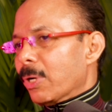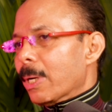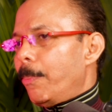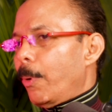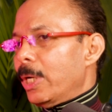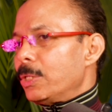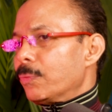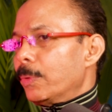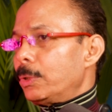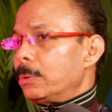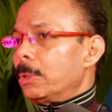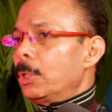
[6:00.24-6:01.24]
the trigger points
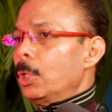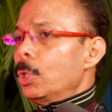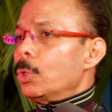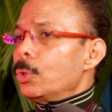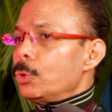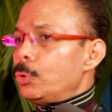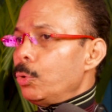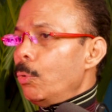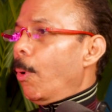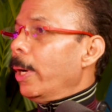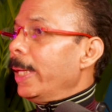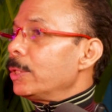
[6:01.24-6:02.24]
were
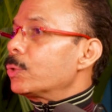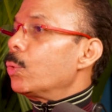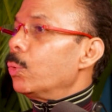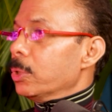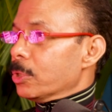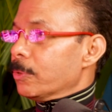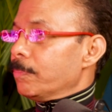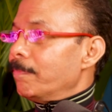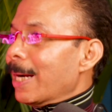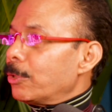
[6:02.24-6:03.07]
two boarding schools